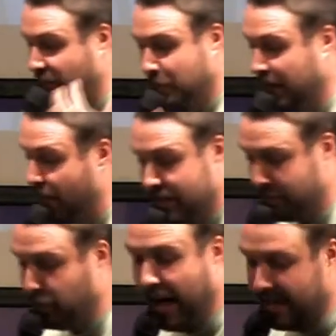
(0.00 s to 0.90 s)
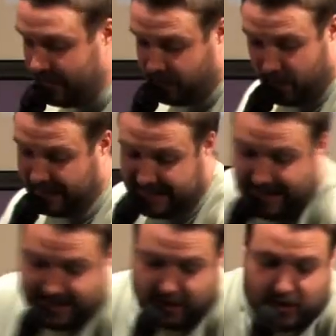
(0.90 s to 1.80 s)
if you've been on this planet for like
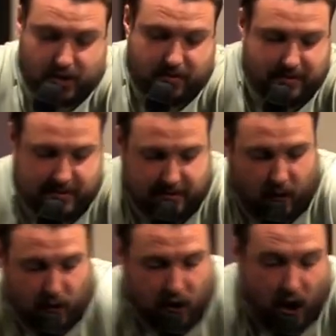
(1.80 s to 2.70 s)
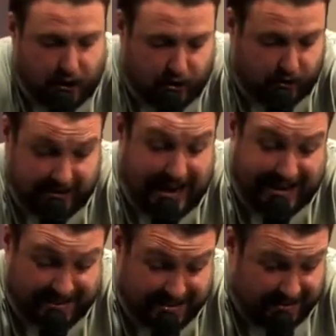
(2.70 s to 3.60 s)
10 years or longer,
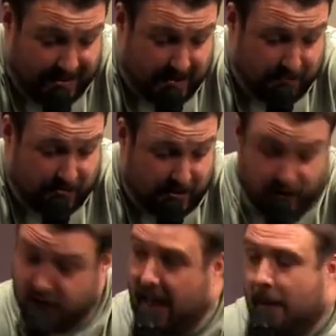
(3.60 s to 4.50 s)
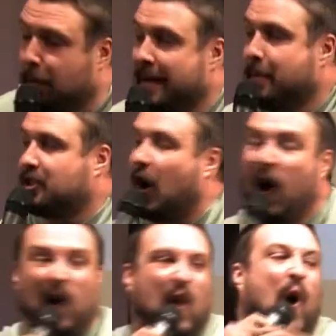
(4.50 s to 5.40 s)
less, pretty much
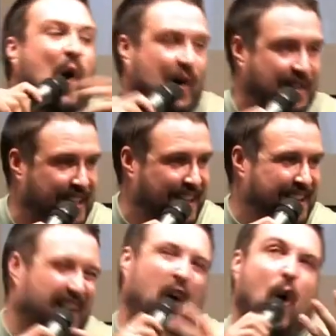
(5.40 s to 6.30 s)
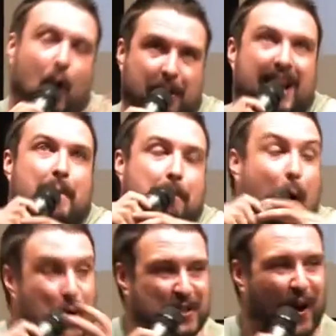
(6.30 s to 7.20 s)
all art, not all, but
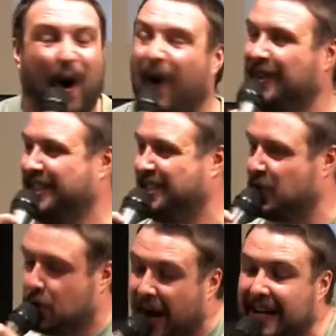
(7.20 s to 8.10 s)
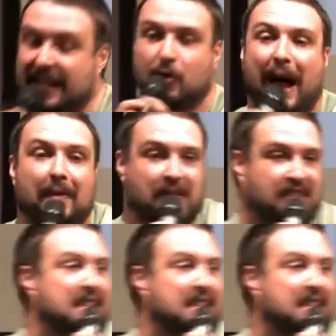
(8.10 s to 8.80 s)
most art is created around